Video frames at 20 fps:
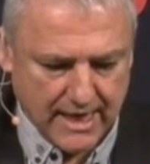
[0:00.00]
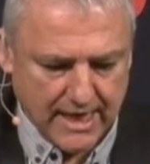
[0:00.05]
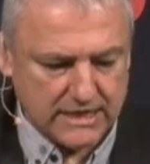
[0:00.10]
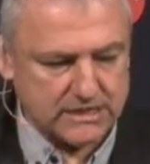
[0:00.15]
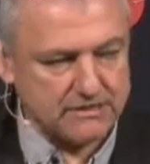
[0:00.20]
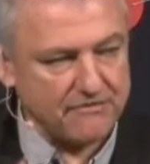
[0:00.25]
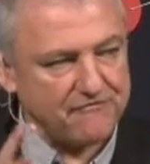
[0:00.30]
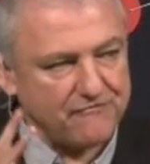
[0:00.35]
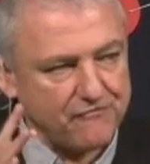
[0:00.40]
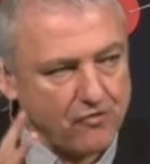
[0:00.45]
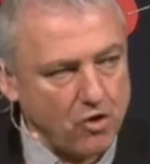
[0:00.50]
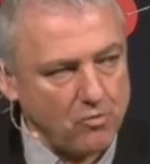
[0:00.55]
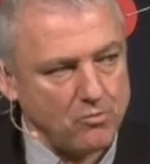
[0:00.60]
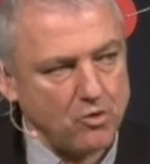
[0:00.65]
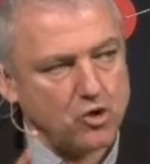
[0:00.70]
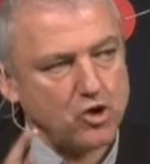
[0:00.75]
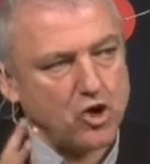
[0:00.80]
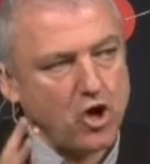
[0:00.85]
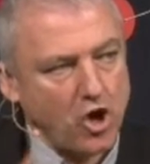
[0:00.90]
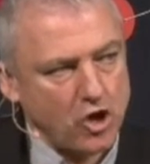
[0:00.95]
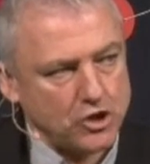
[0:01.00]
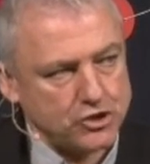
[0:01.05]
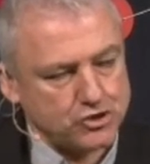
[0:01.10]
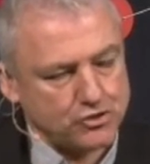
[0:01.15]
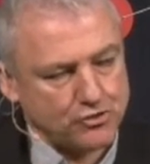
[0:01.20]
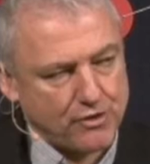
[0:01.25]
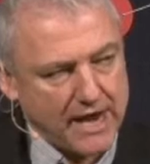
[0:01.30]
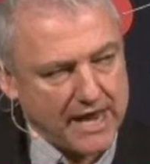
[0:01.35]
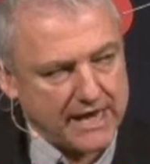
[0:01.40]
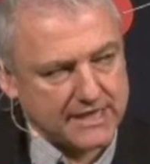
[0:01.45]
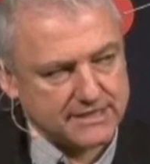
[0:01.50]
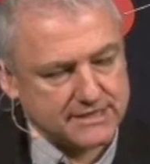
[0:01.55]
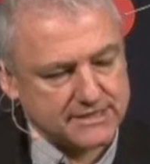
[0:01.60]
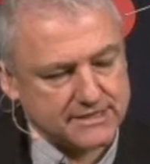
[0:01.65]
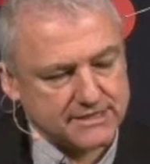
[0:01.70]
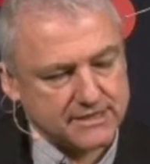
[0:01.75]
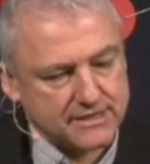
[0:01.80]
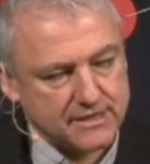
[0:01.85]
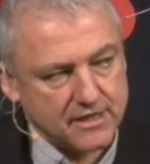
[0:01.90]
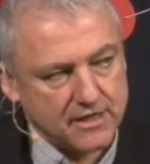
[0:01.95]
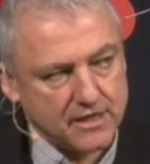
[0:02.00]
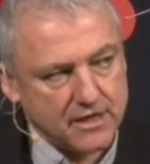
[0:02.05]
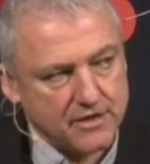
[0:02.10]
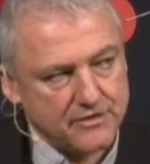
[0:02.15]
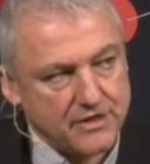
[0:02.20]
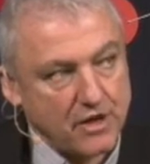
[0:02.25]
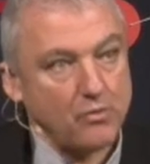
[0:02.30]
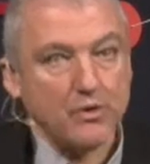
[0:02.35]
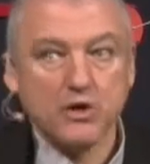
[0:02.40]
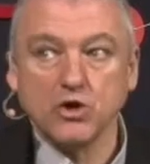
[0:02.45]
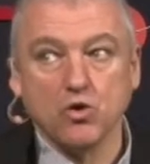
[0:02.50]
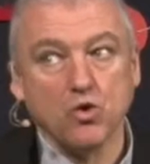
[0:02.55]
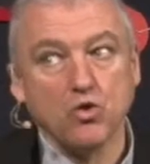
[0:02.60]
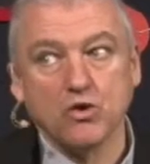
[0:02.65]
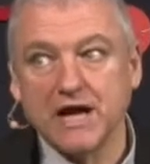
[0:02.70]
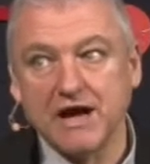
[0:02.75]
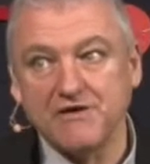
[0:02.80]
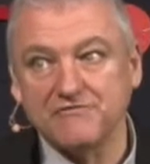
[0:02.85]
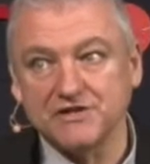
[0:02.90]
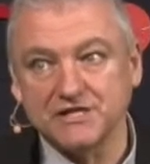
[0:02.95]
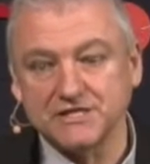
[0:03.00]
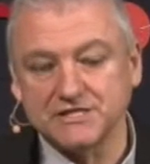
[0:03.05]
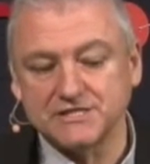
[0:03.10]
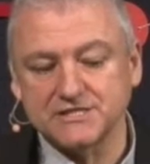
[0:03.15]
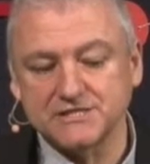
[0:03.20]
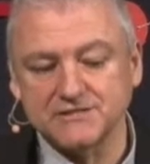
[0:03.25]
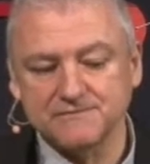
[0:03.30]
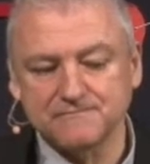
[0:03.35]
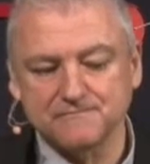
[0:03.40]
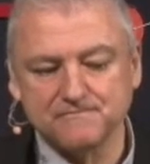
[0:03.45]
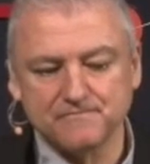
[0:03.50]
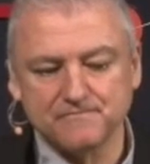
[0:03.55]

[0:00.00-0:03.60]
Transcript: into formal contracts that we call covenants.